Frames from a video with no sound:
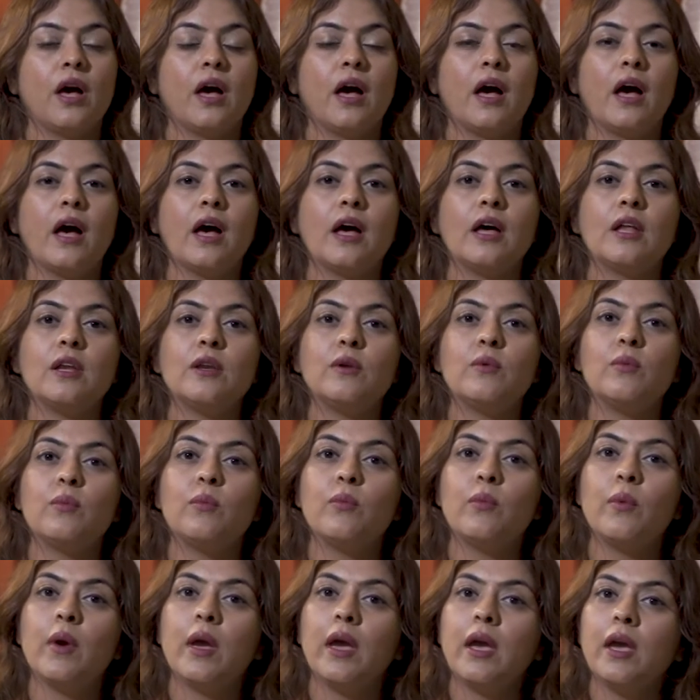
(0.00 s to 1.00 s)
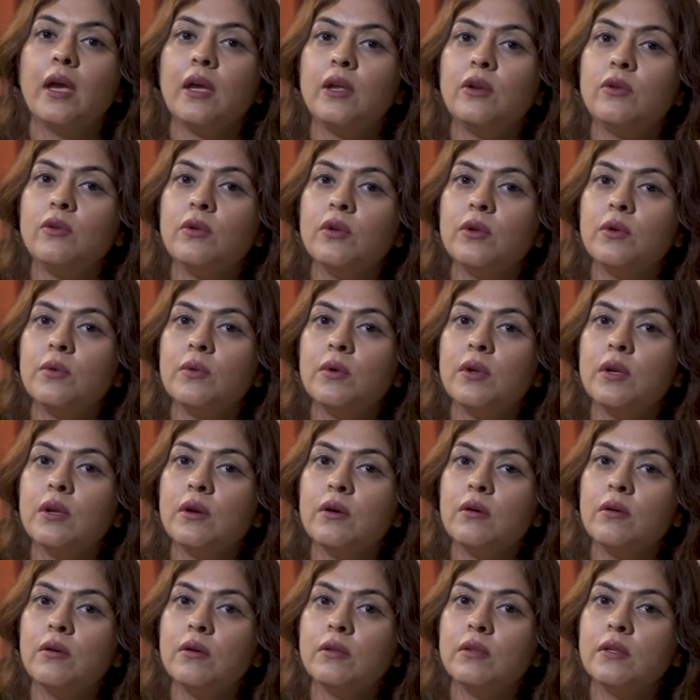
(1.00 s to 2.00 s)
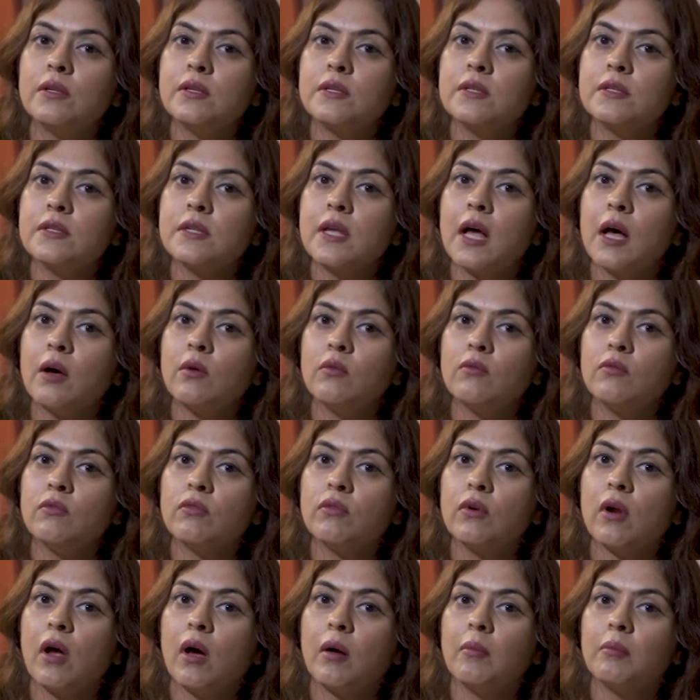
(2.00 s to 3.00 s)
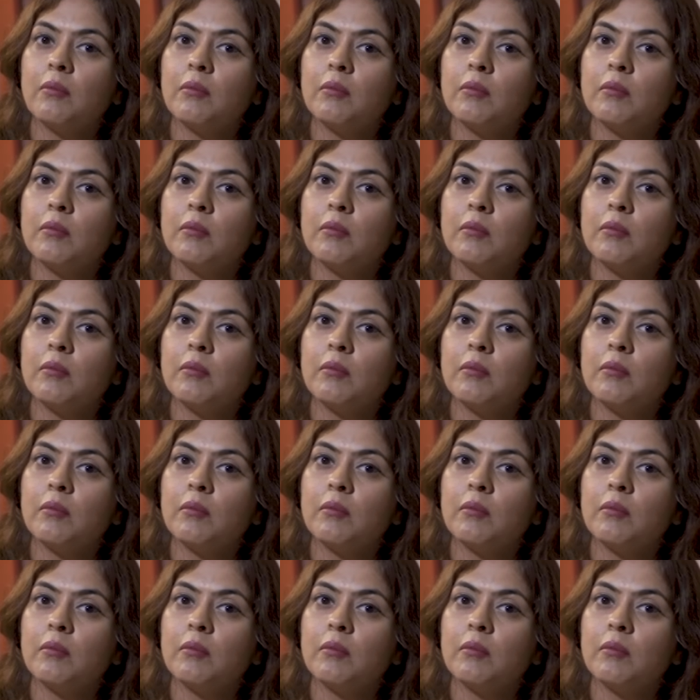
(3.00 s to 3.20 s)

And where do you hear this sound from?